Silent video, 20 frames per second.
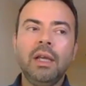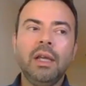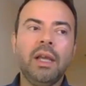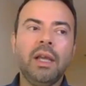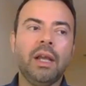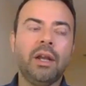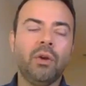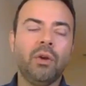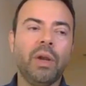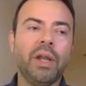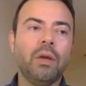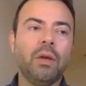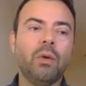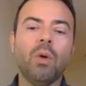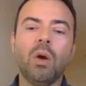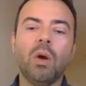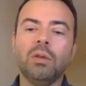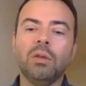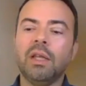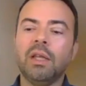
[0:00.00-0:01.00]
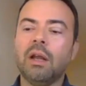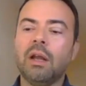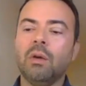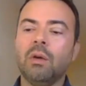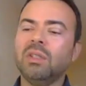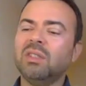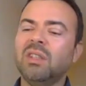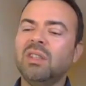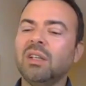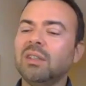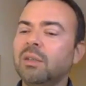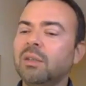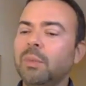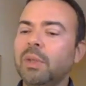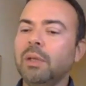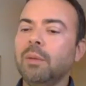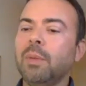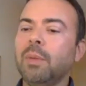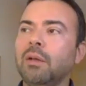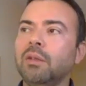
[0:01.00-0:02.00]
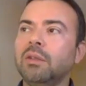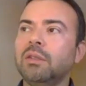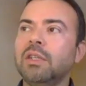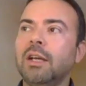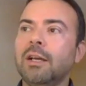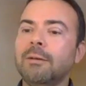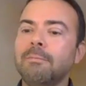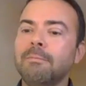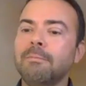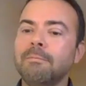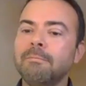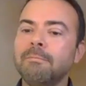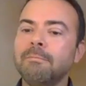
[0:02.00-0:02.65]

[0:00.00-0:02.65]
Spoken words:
He had a great quote that always stuck to me about, I'm